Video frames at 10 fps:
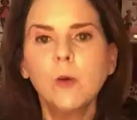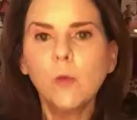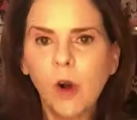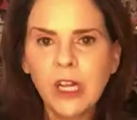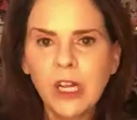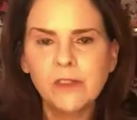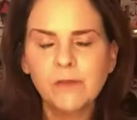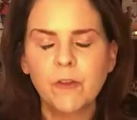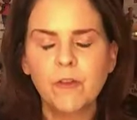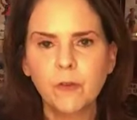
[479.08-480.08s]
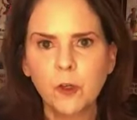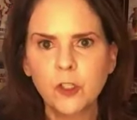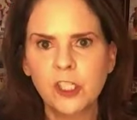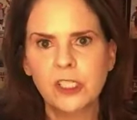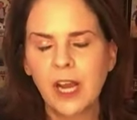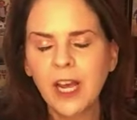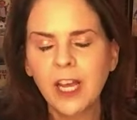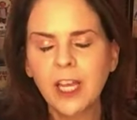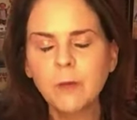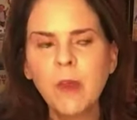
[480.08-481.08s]
at for the first yes. time.
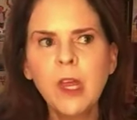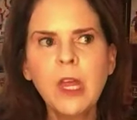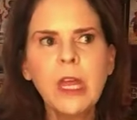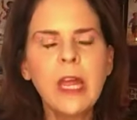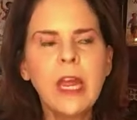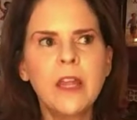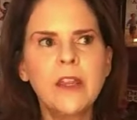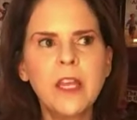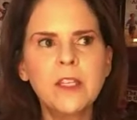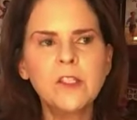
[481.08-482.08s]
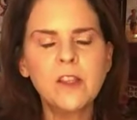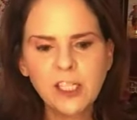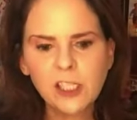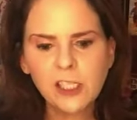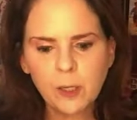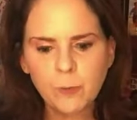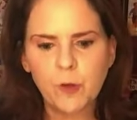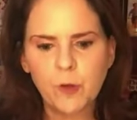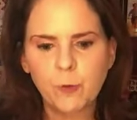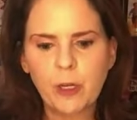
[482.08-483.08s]
And then, so that's the number
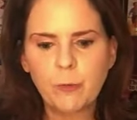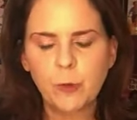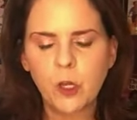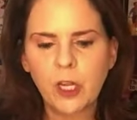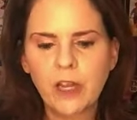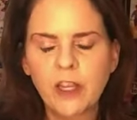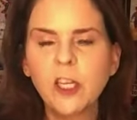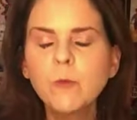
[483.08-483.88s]
three book. And then